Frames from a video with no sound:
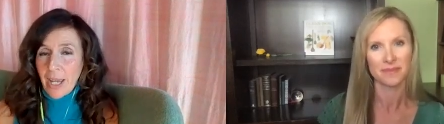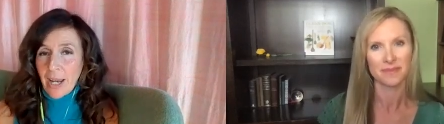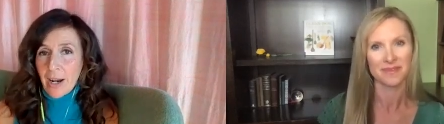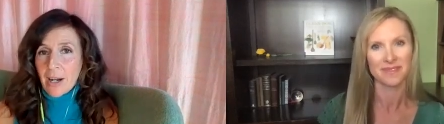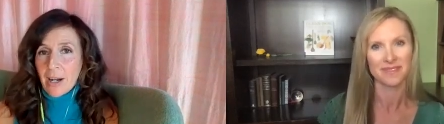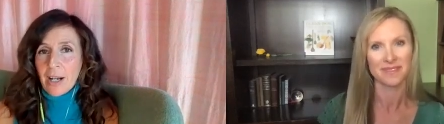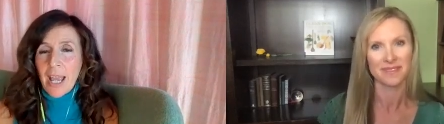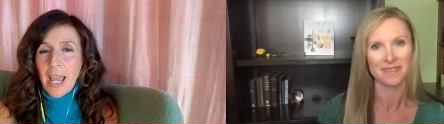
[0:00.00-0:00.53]

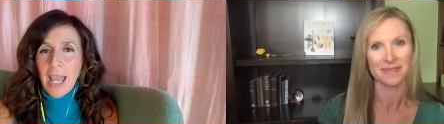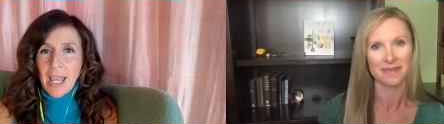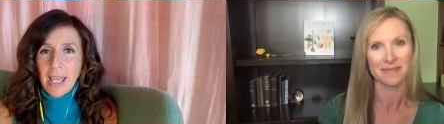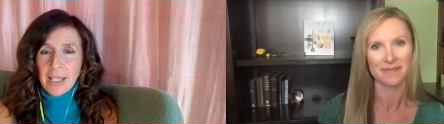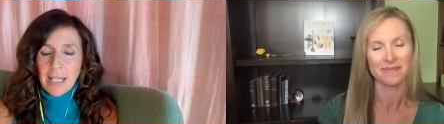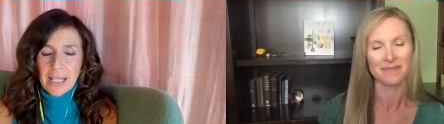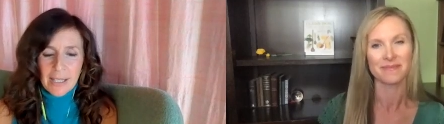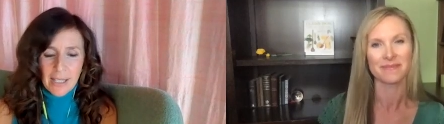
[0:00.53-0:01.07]
Speaker 1: care, and
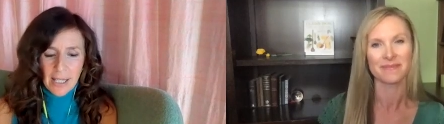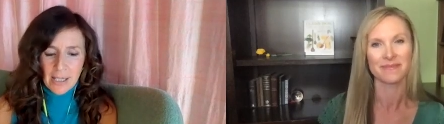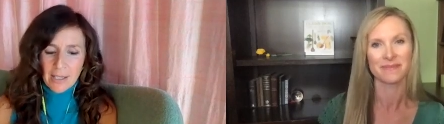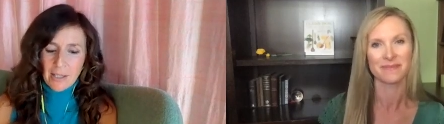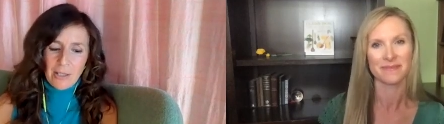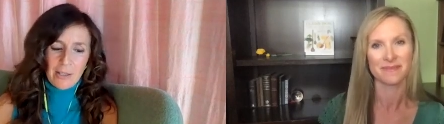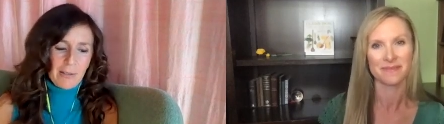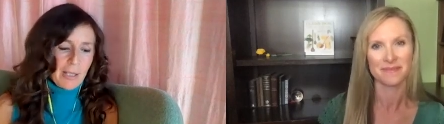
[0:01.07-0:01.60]
it's it's
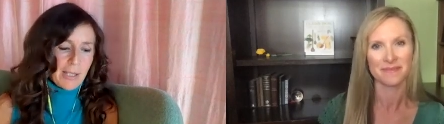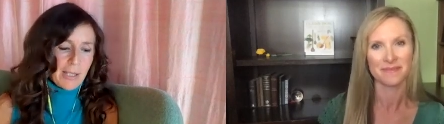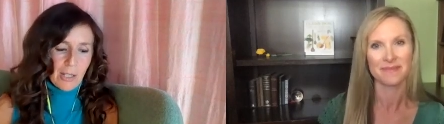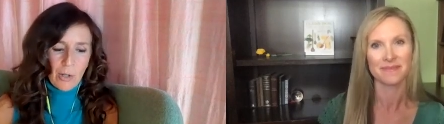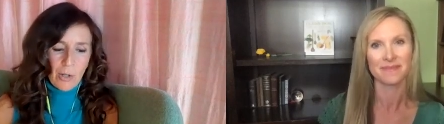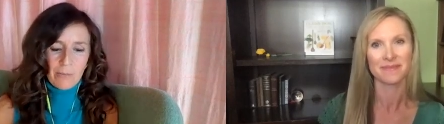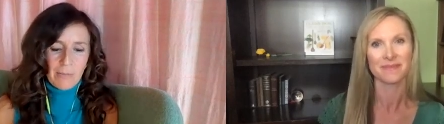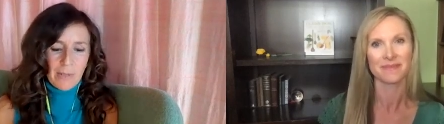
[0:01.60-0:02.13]
it's a
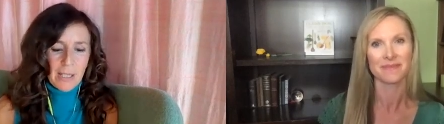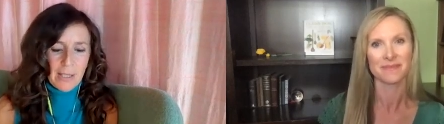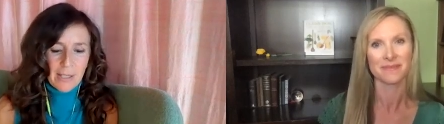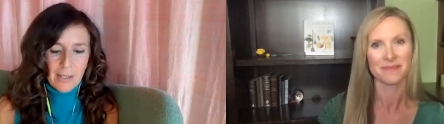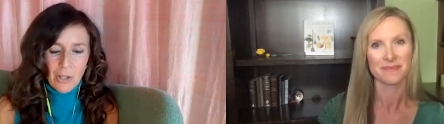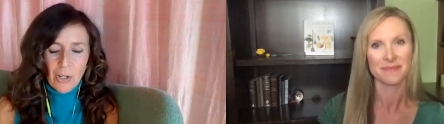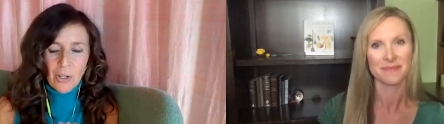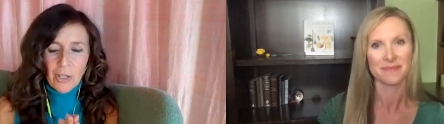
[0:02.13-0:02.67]
it's
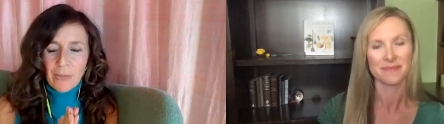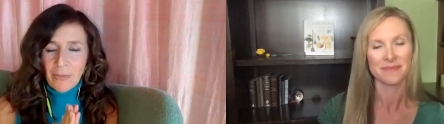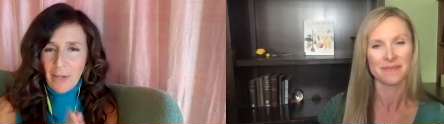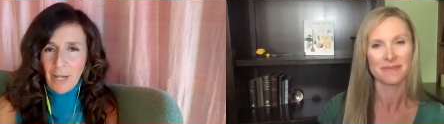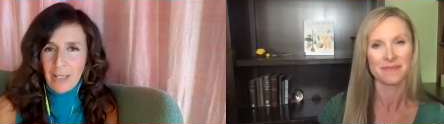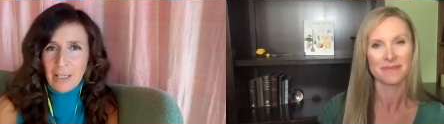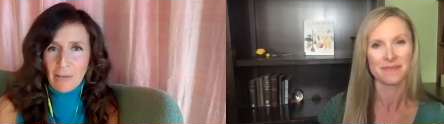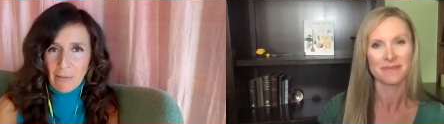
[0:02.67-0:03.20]
a good
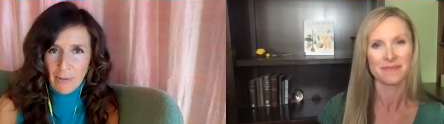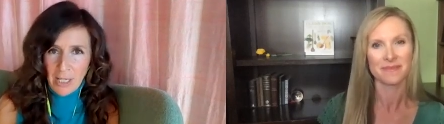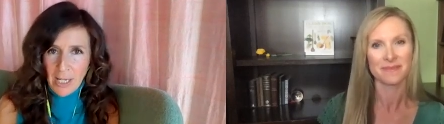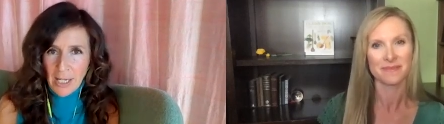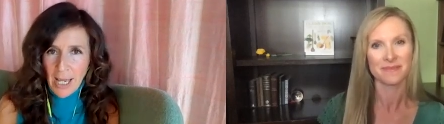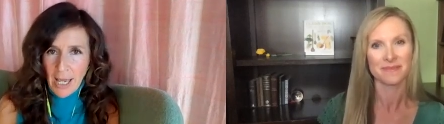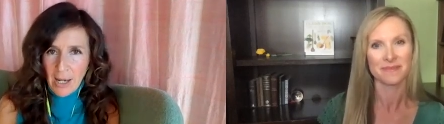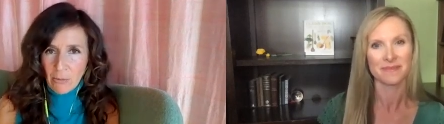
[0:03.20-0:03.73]
friendly
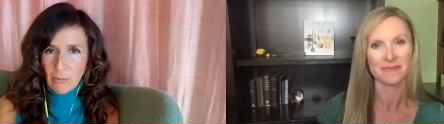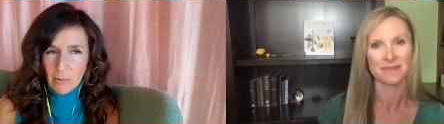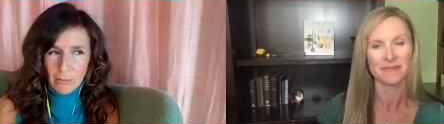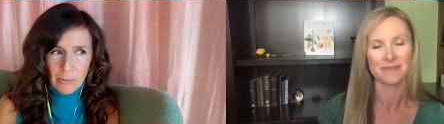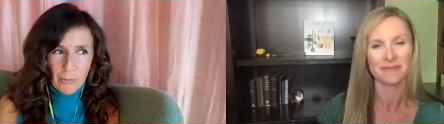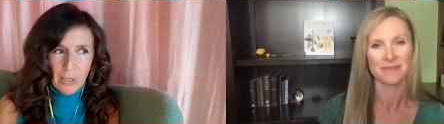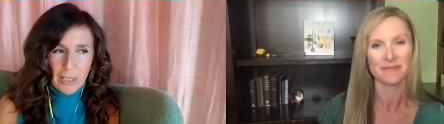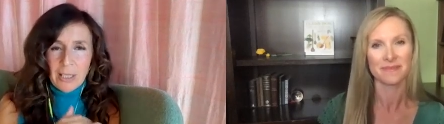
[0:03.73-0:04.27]
read and it will
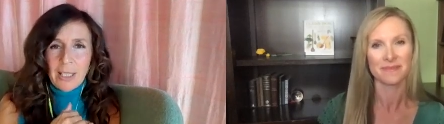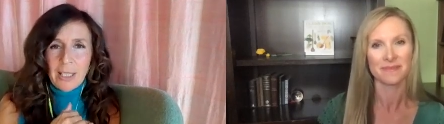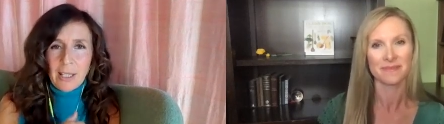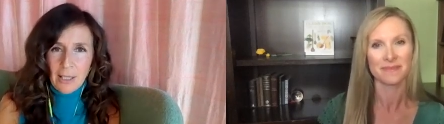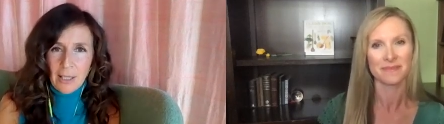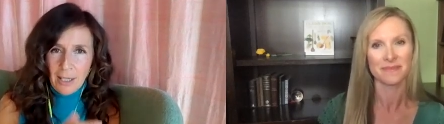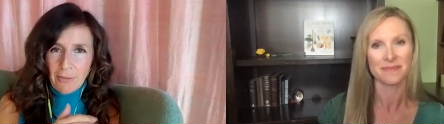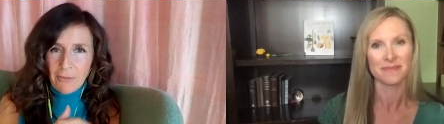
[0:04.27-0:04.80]
really
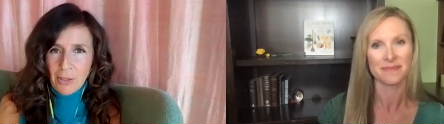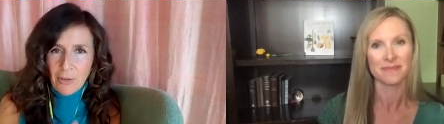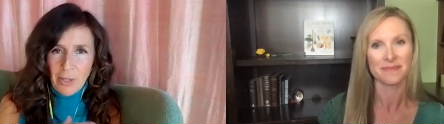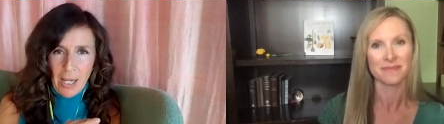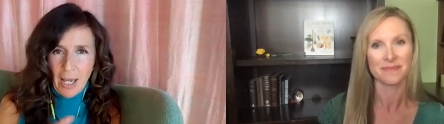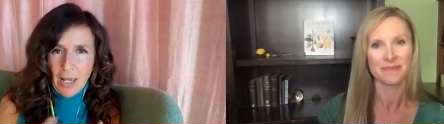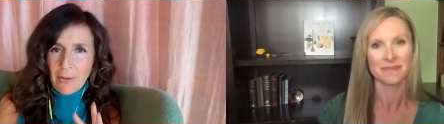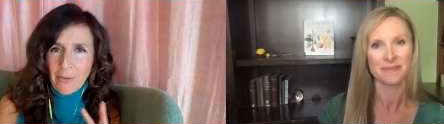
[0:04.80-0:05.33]
give you the
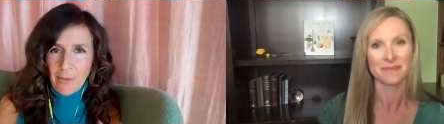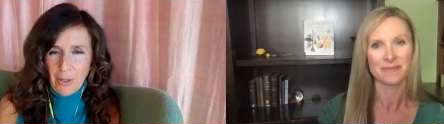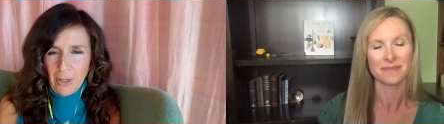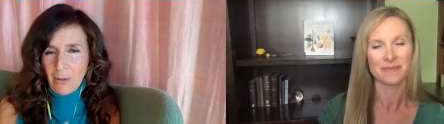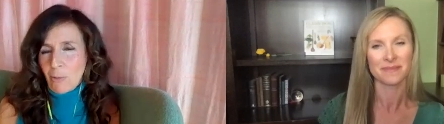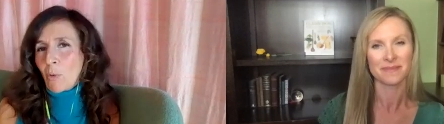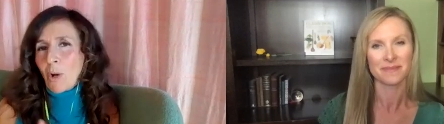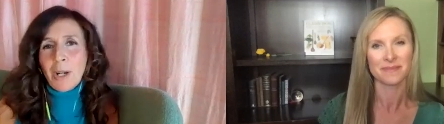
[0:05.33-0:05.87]
kind of
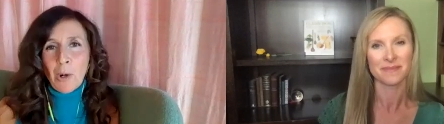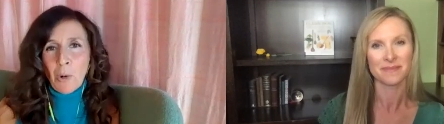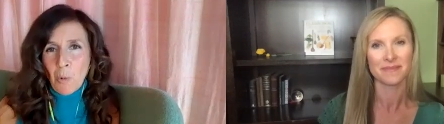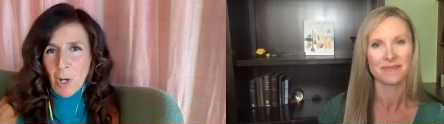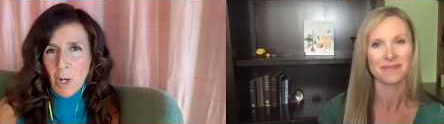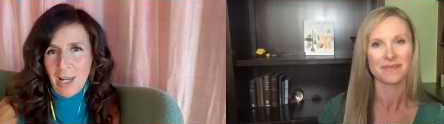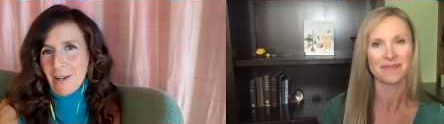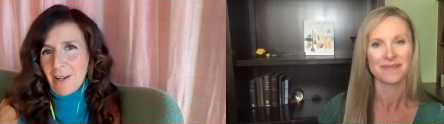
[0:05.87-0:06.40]
the
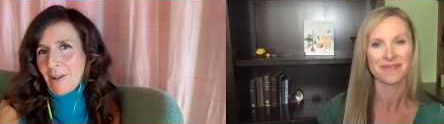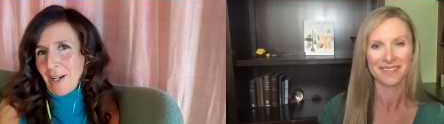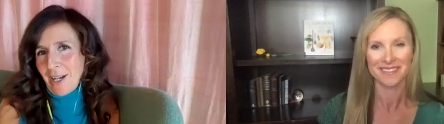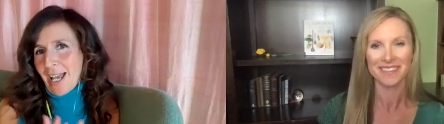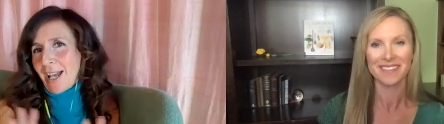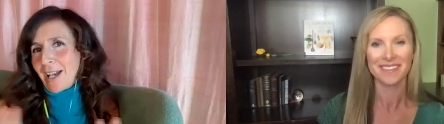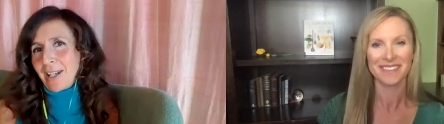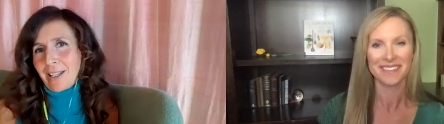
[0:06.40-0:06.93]
101 on
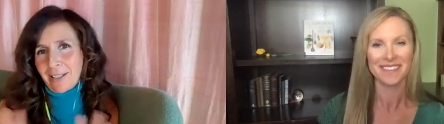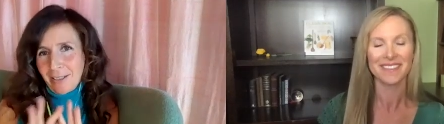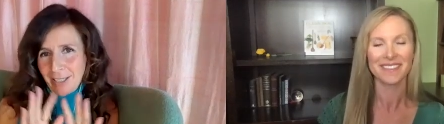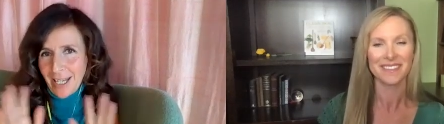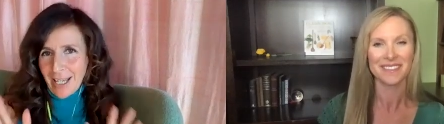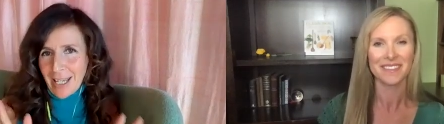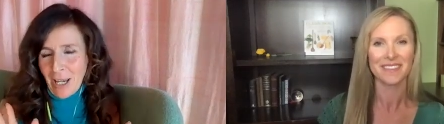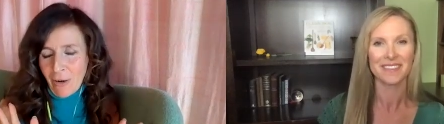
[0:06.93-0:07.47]
how to
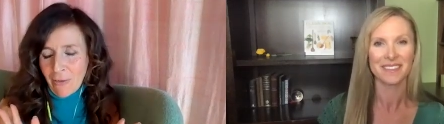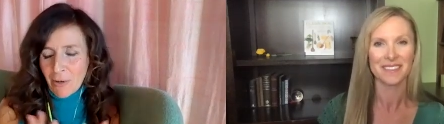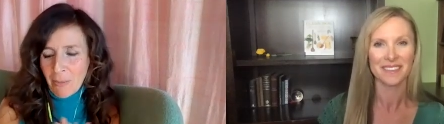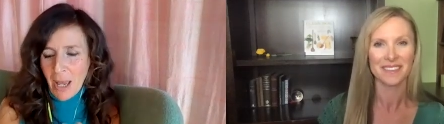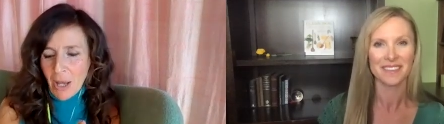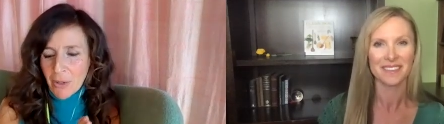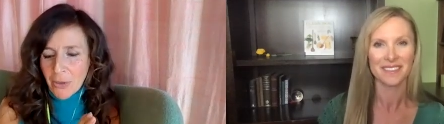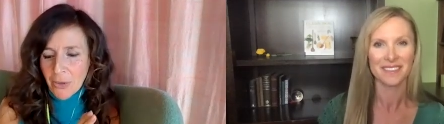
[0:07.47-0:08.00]
take care of your
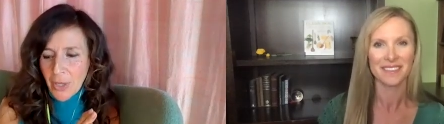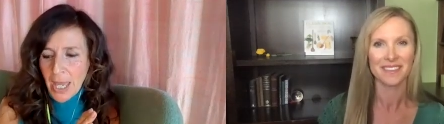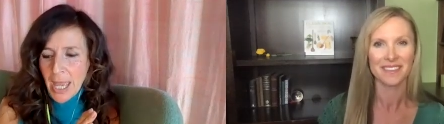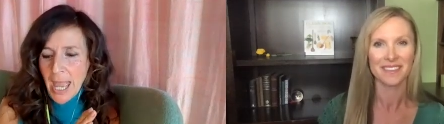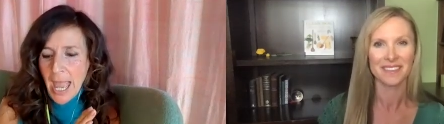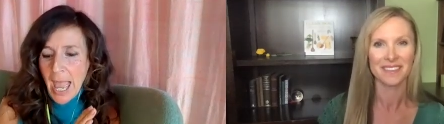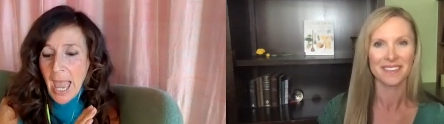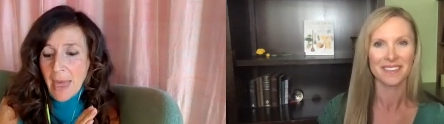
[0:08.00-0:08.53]
mouth
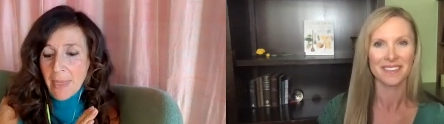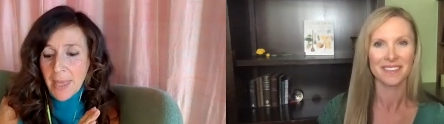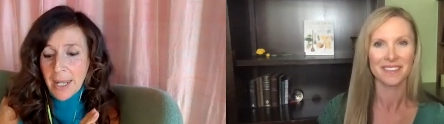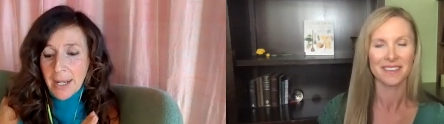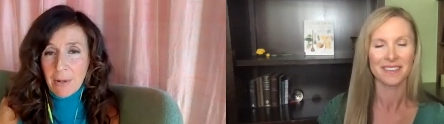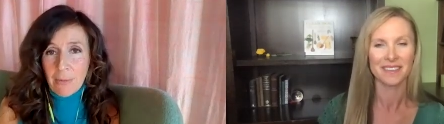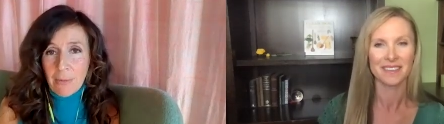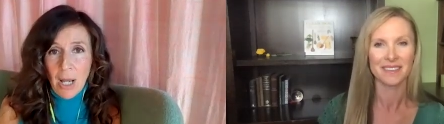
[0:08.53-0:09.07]
and then
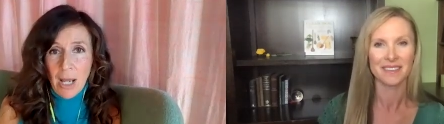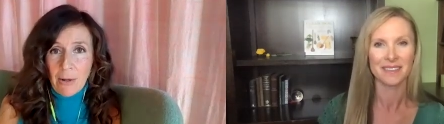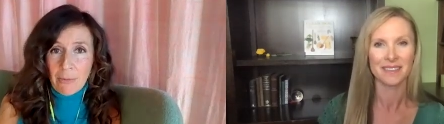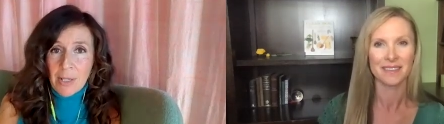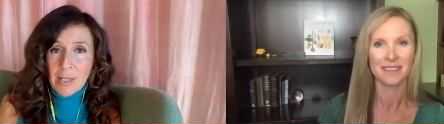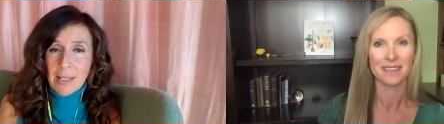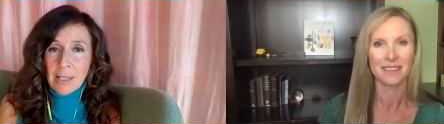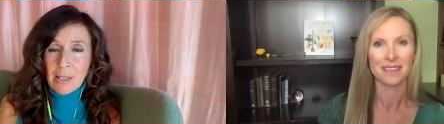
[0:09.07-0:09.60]
i, I
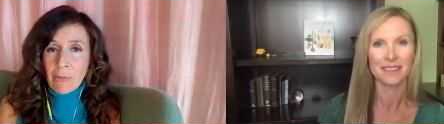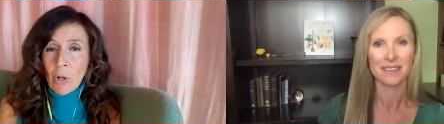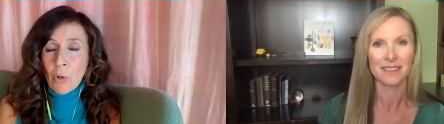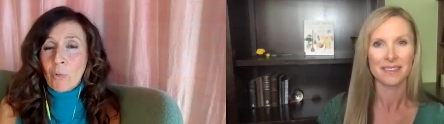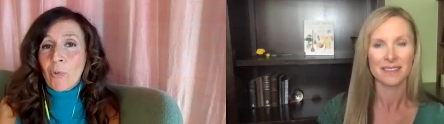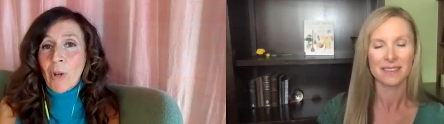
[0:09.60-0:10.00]
recently wrote